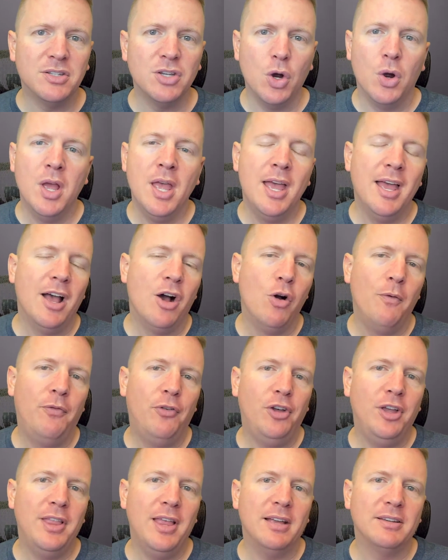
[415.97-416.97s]
So
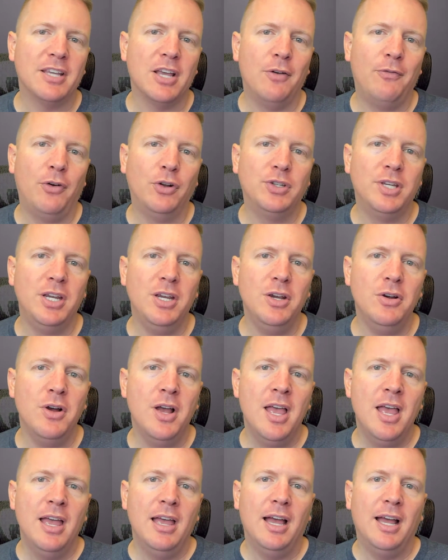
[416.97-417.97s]
hopefully that's helpful to
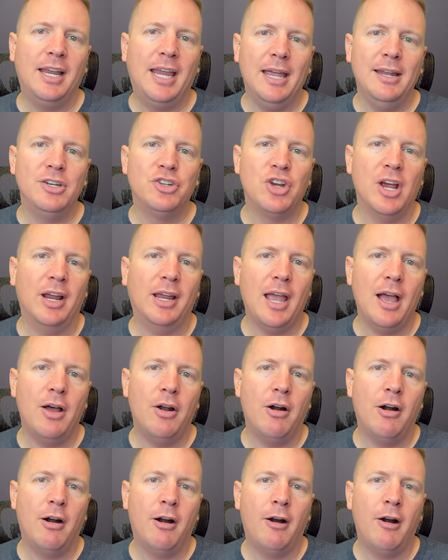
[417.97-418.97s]
you. Again, check
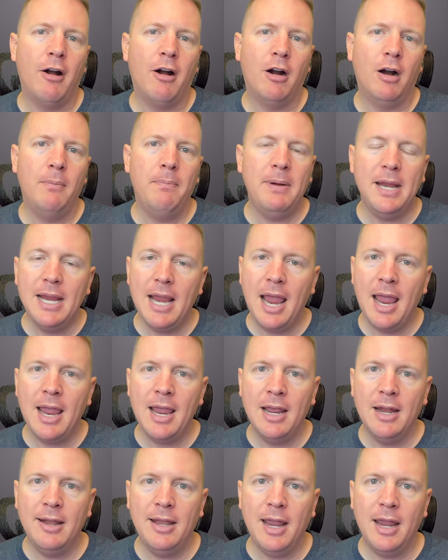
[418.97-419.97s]
out our
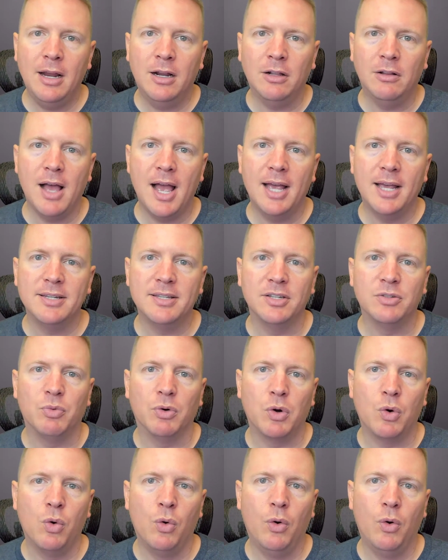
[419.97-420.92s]
RPA in a day class that's